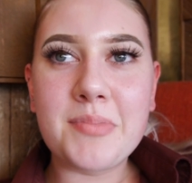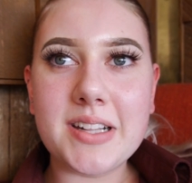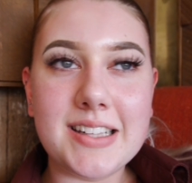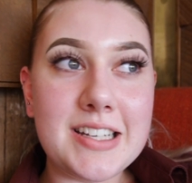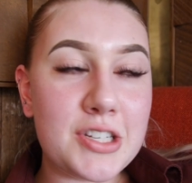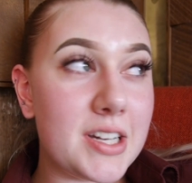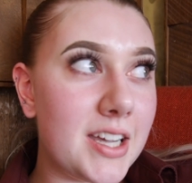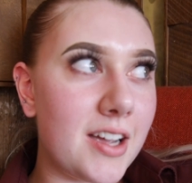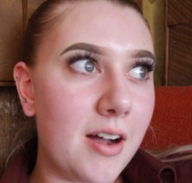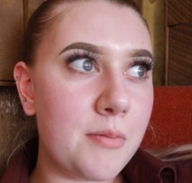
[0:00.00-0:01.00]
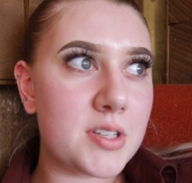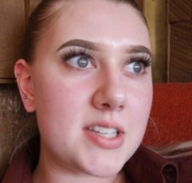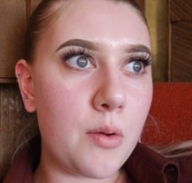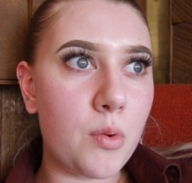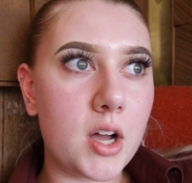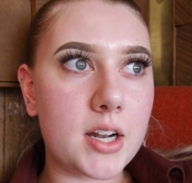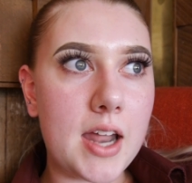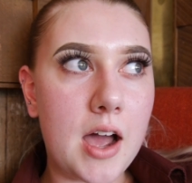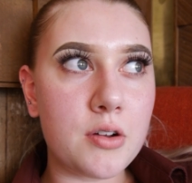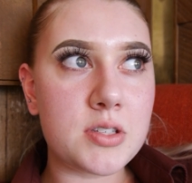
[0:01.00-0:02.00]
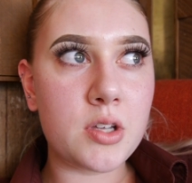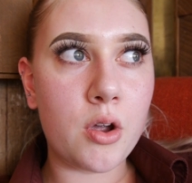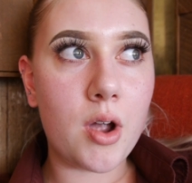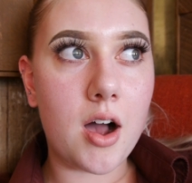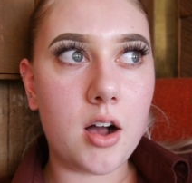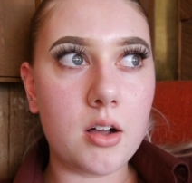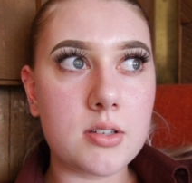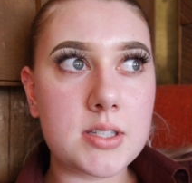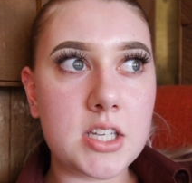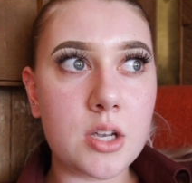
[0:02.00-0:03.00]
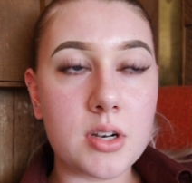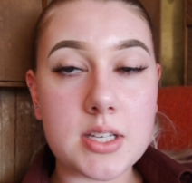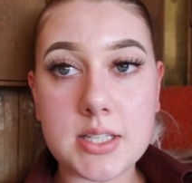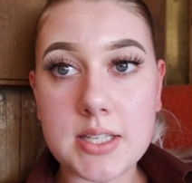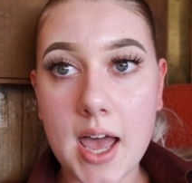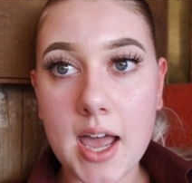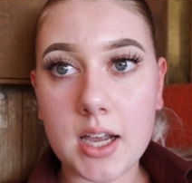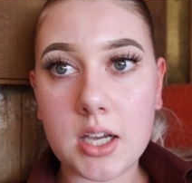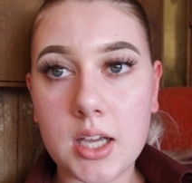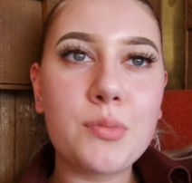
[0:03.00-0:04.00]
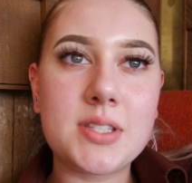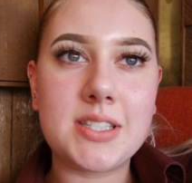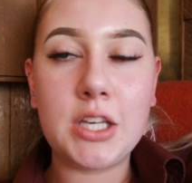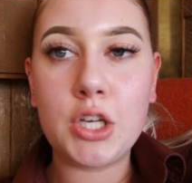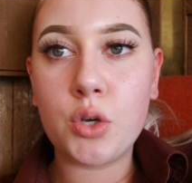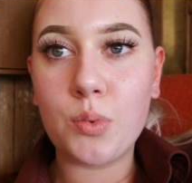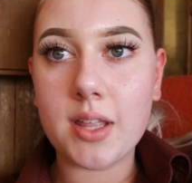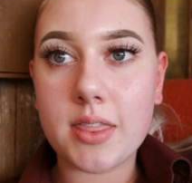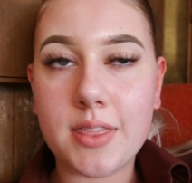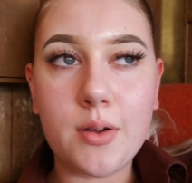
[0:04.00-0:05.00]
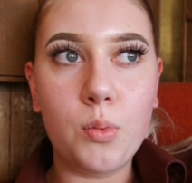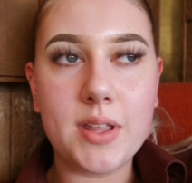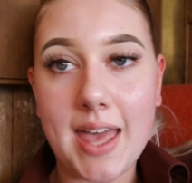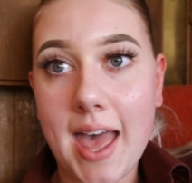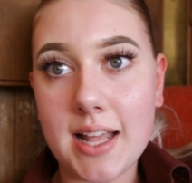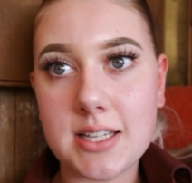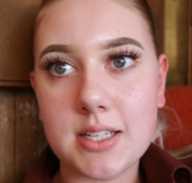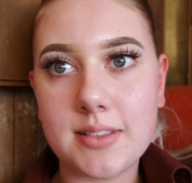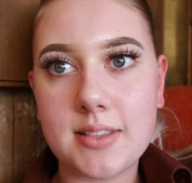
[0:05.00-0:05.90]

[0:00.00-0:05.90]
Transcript: But literally I'm just at work now, so I'll see you in a sec. We'll see you with with Ed.